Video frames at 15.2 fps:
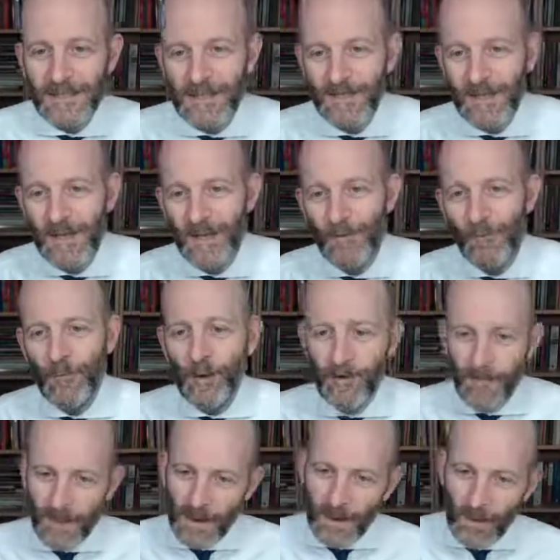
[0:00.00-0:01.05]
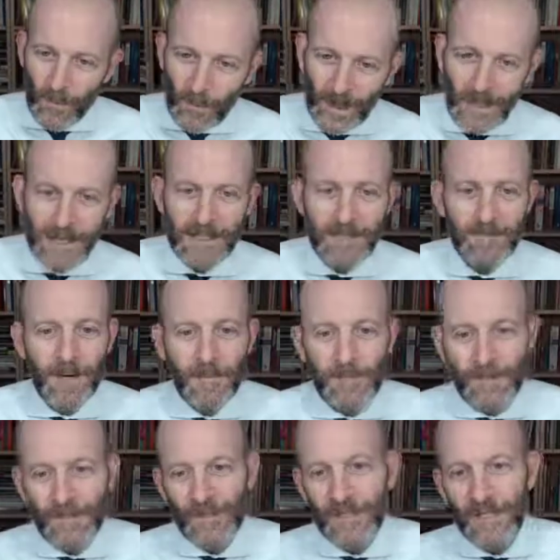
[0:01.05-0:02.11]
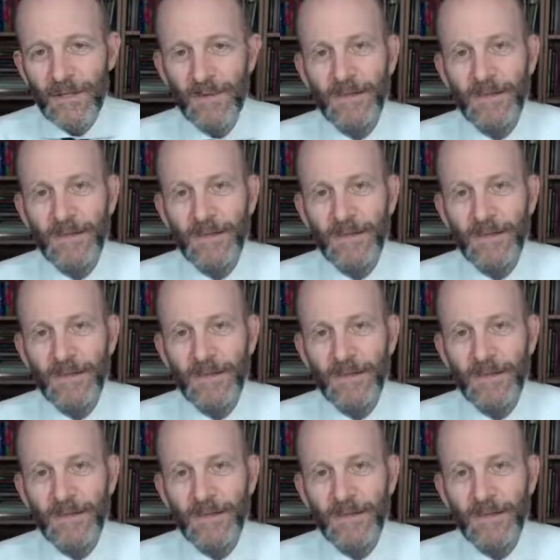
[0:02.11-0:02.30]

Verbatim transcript: next to me here from when I did my PhD,